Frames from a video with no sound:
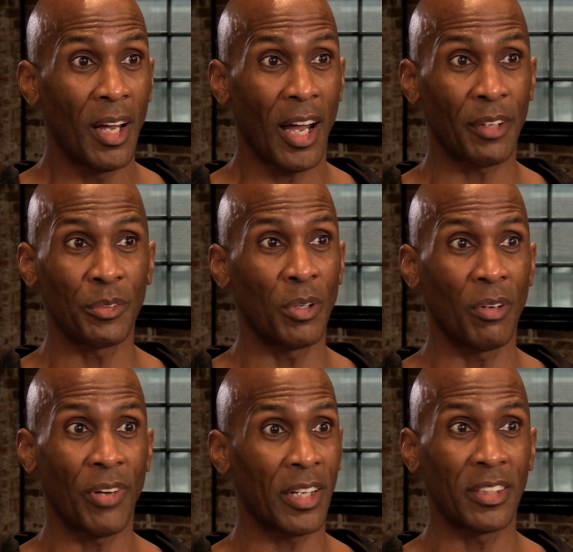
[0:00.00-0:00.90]
I don't know
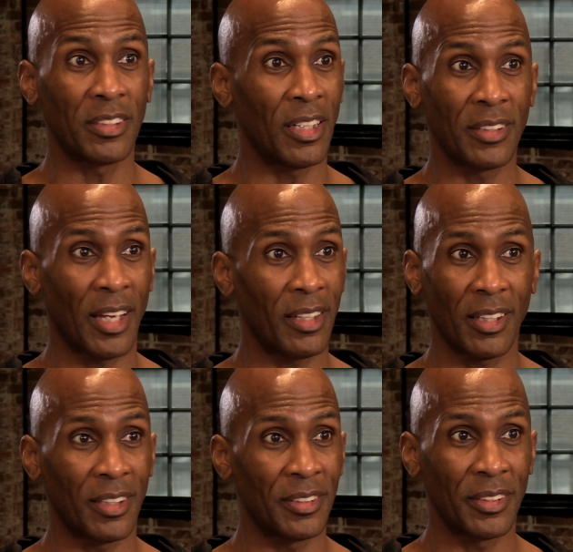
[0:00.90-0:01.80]
if I could have done that
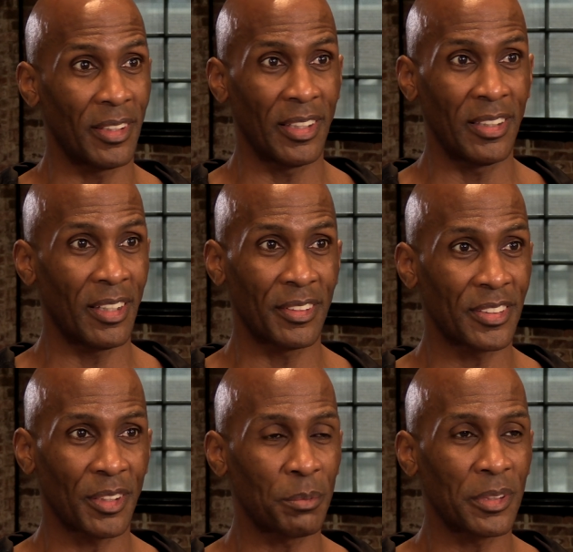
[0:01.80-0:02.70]
under any other
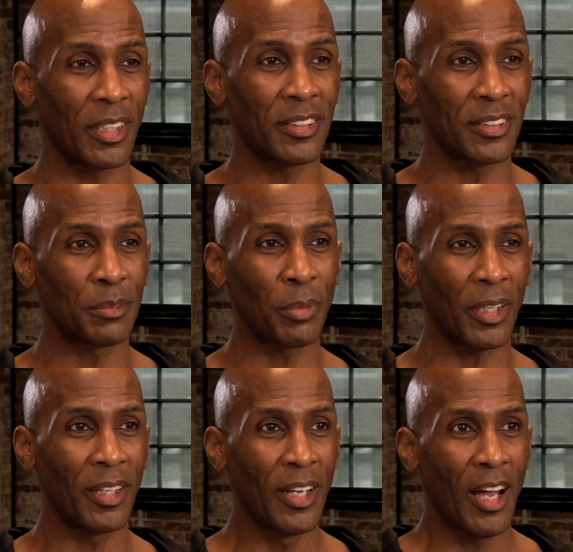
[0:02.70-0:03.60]
circumstances,
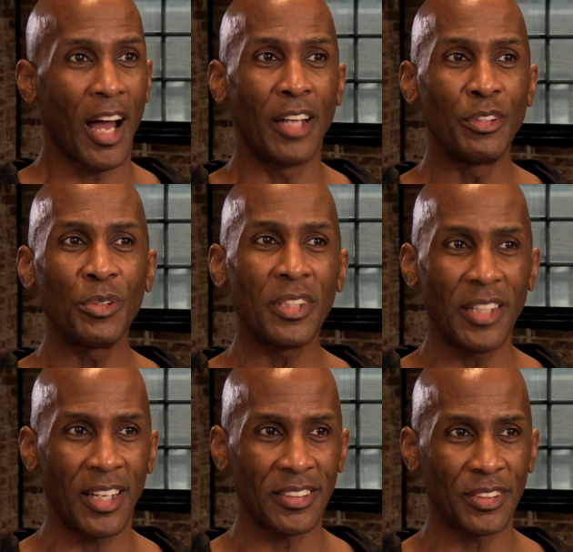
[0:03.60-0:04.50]
but I the
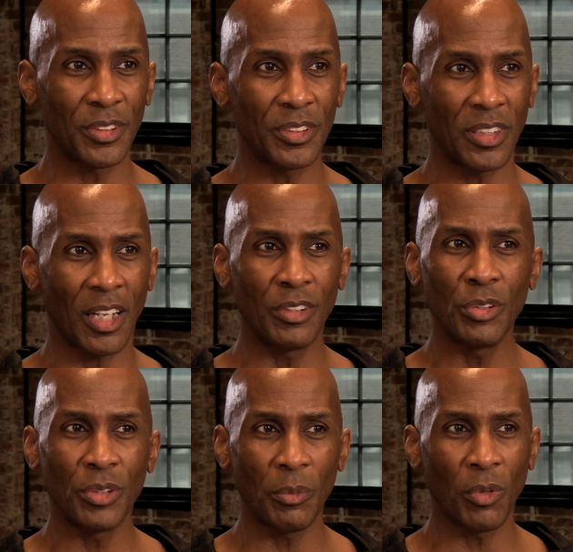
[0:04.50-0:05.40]
dancers and I
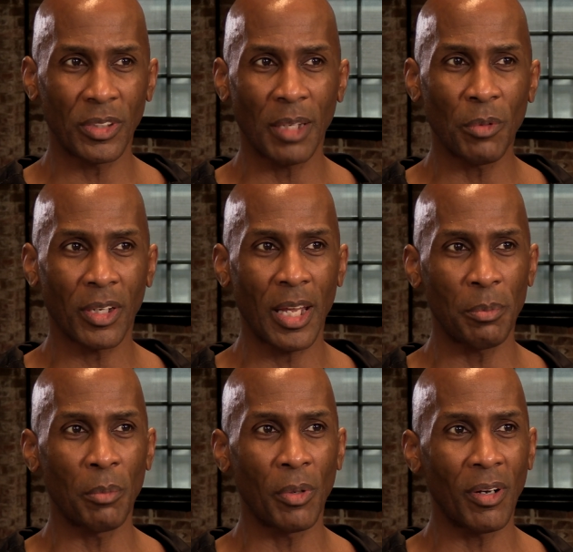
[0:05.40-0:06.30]
knew that what they were
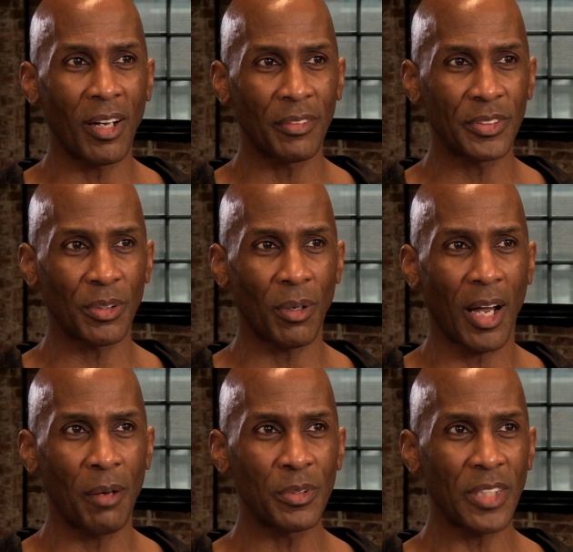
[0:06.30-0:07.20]
capable of. So
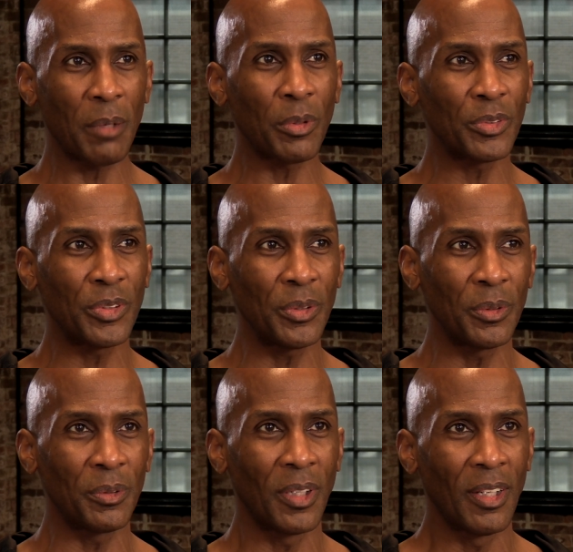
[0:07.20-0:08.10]
I was able
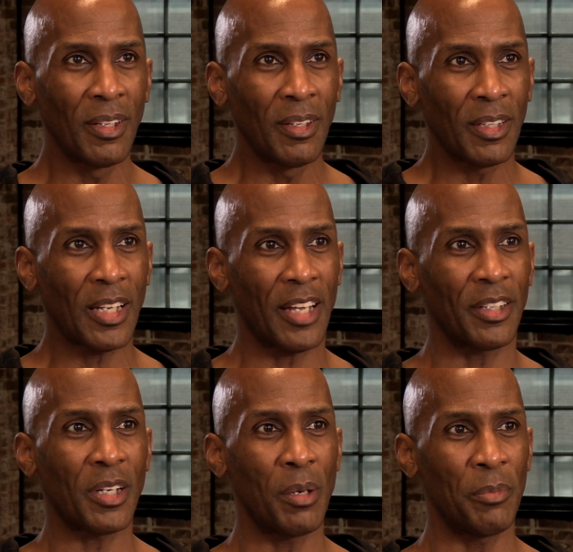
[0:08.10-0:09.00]
to kind
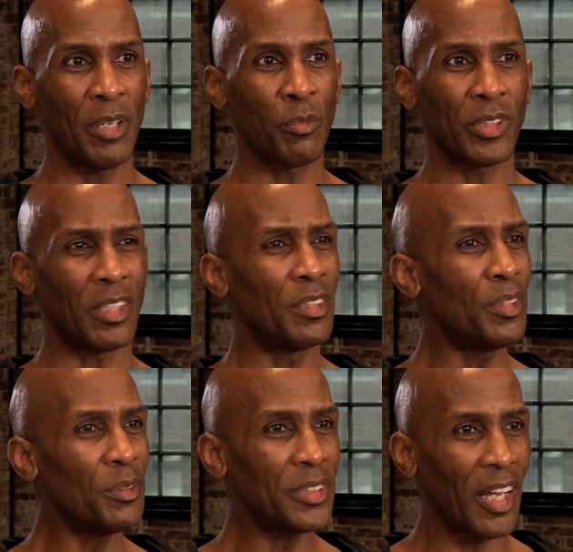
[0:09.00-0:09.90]
of come in with a
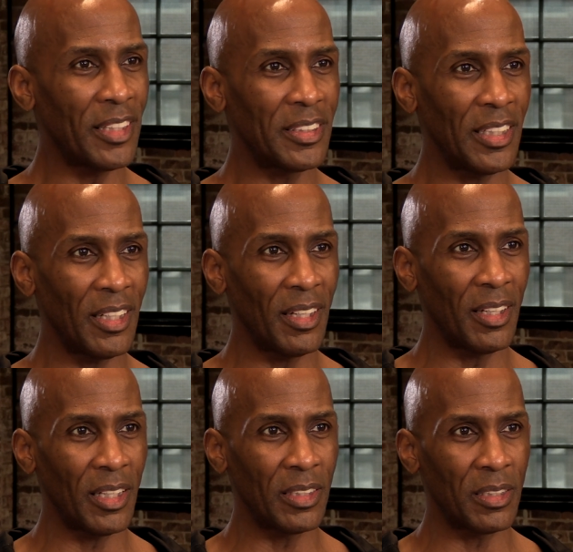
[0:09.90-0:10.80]
loose
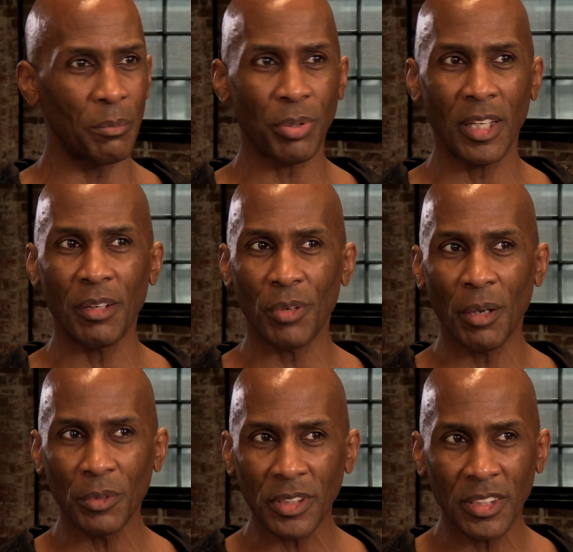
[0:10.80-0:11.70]
idea and then play
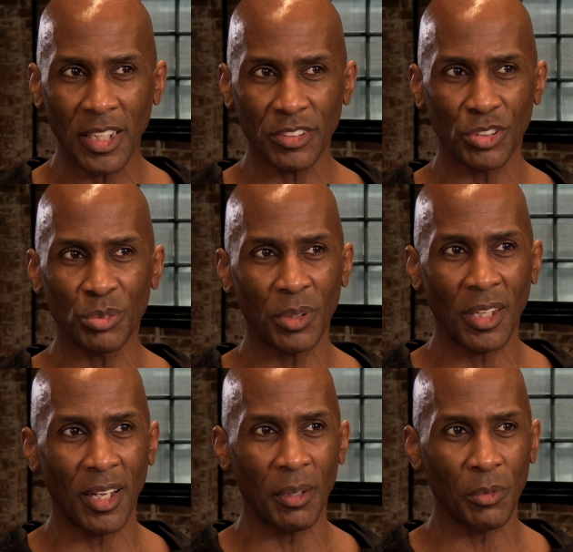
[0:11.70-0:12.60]
around with the dancers when
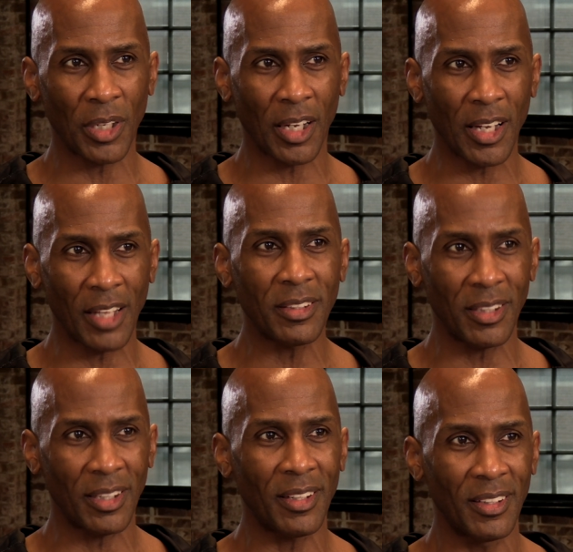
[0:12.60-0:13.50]
I got
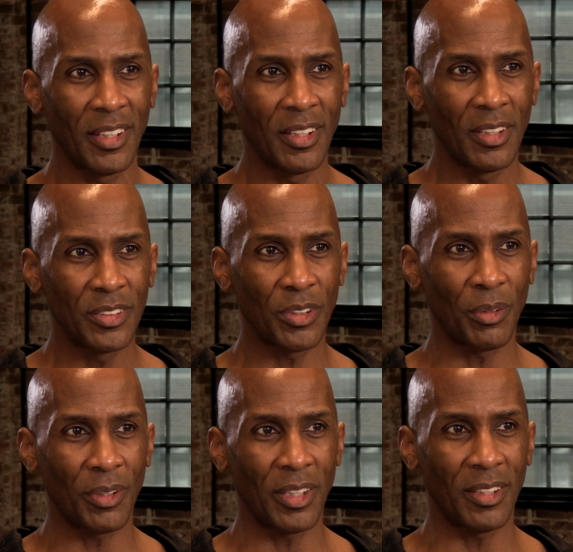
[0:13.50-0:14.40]
there.
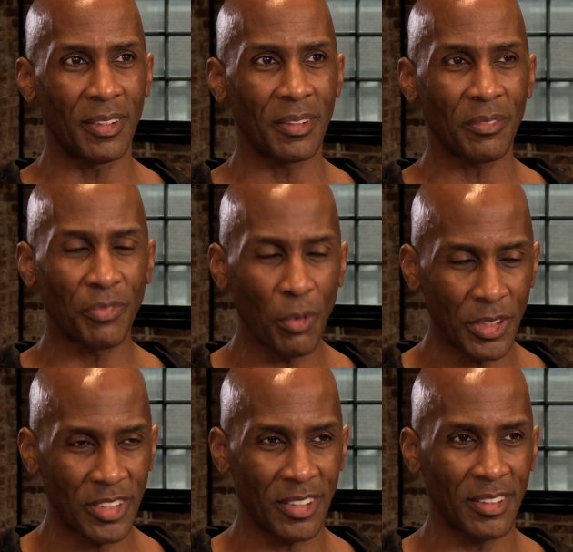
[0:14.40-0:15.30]
So
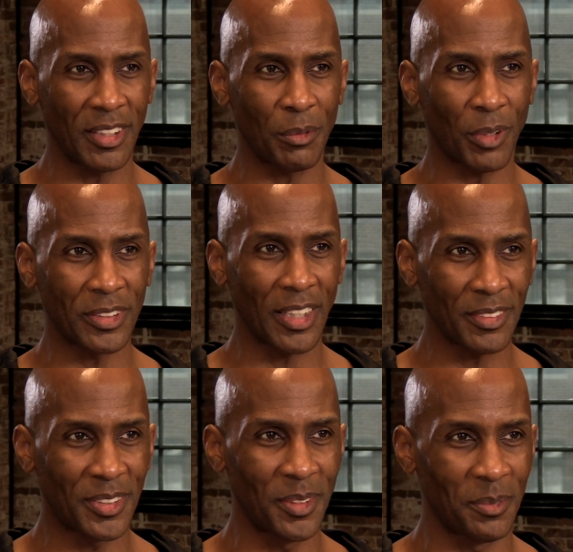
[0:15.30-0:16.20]
fortunately it worked
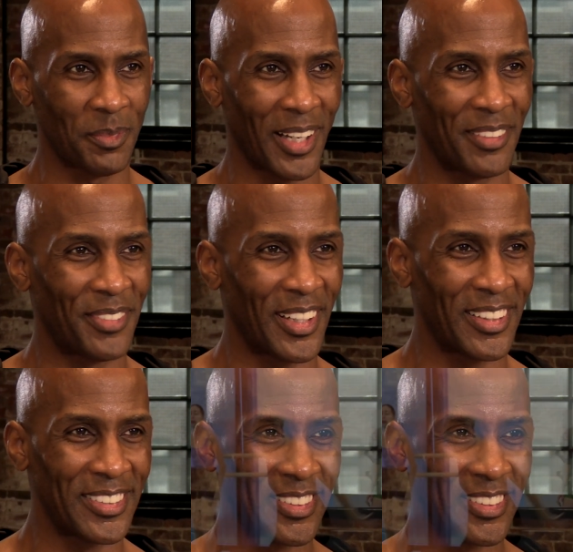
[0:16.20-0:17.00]
out to my advantage.